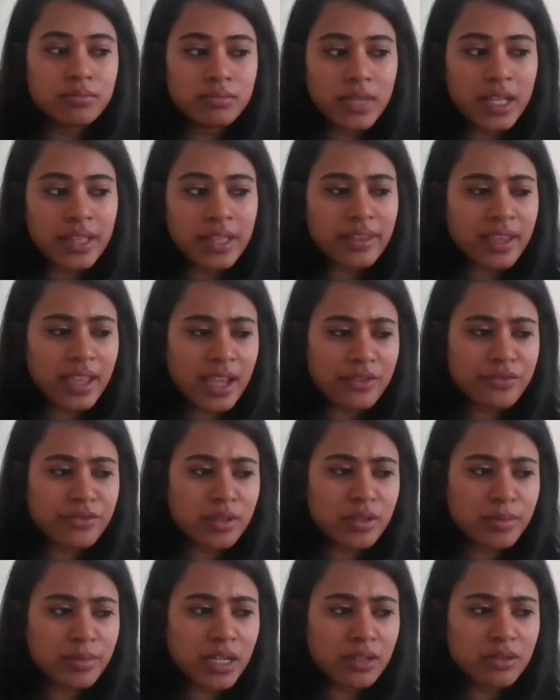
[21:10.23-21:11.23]
I think after
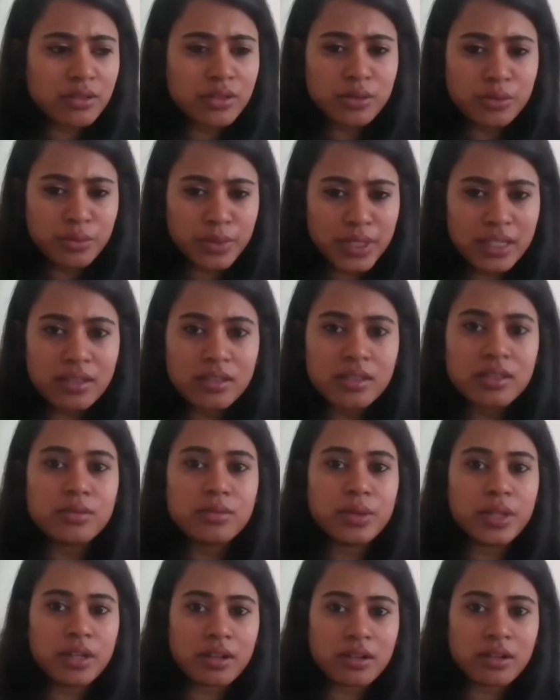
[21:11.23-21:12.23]
about 2 weeks,
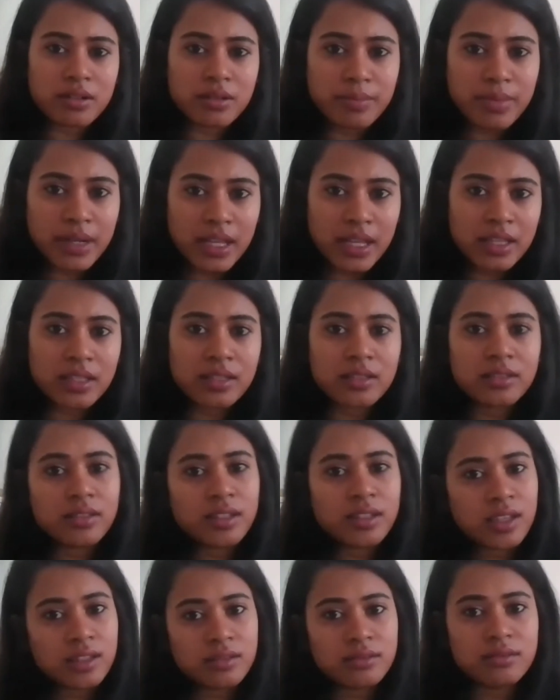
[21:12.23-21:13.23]
we got a reply,
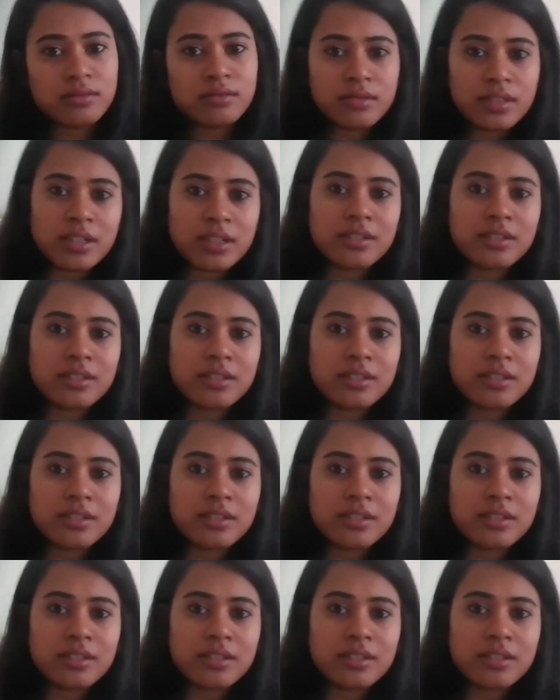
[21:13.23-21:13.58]
and